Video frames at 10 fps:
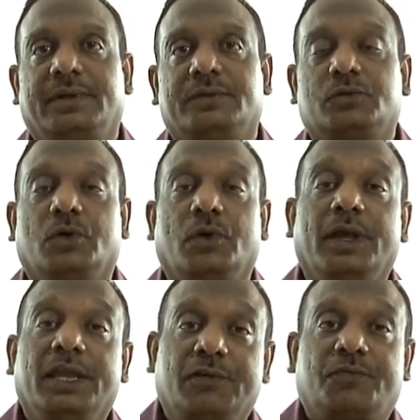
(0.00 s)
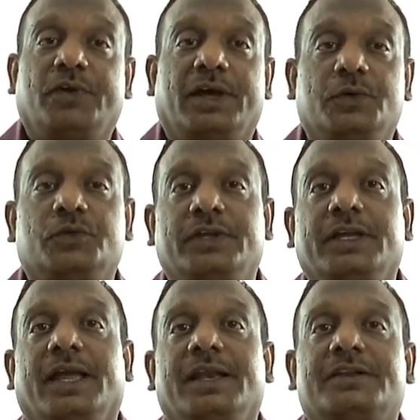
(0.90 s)
So if we are
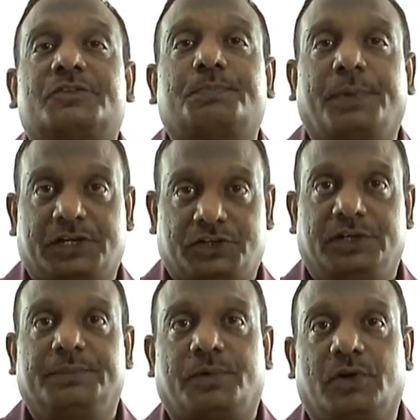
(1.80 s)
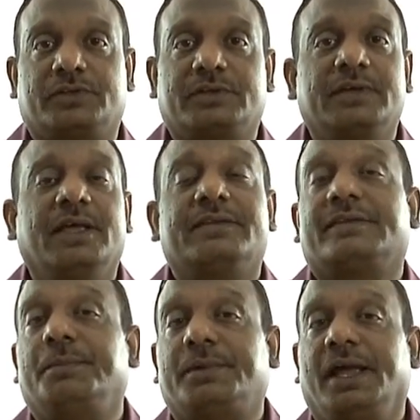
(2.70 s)
using an inspection process,
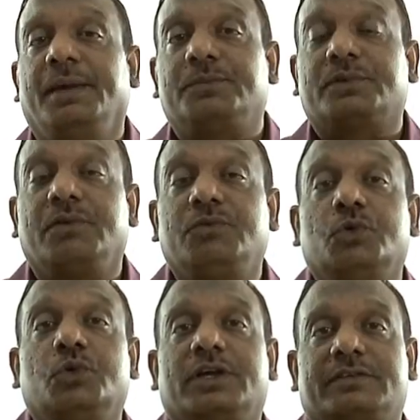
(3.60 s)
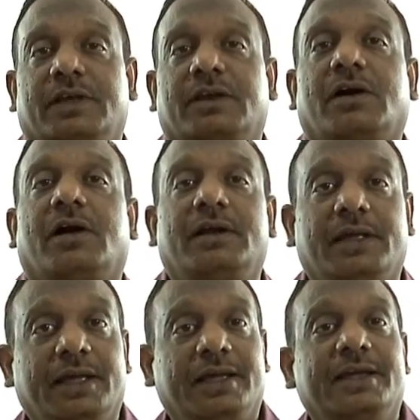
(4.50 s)
sometimes reviewers are called
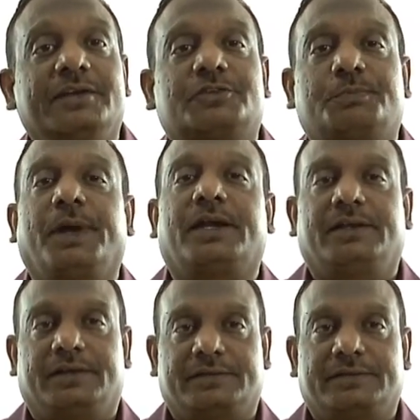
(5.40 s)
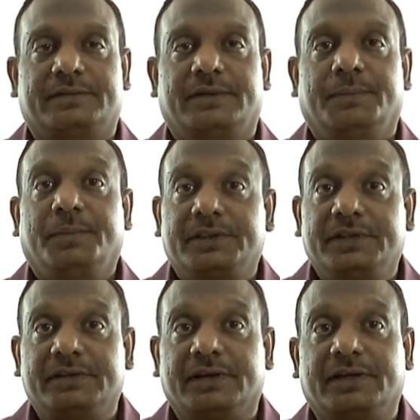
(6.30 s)
inspectors, but
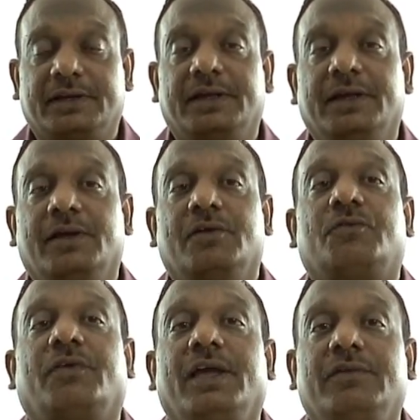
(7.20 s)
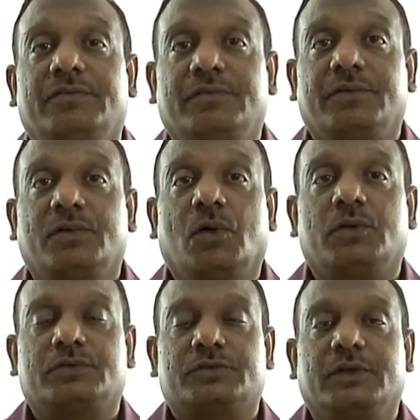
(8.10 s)
these are the five
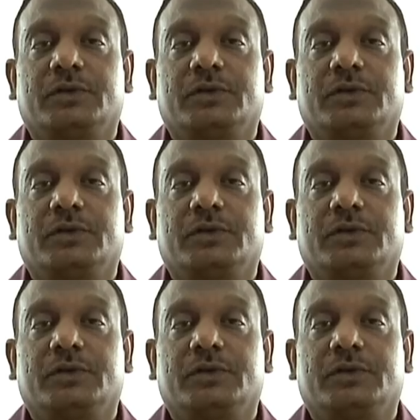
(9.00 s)
roles.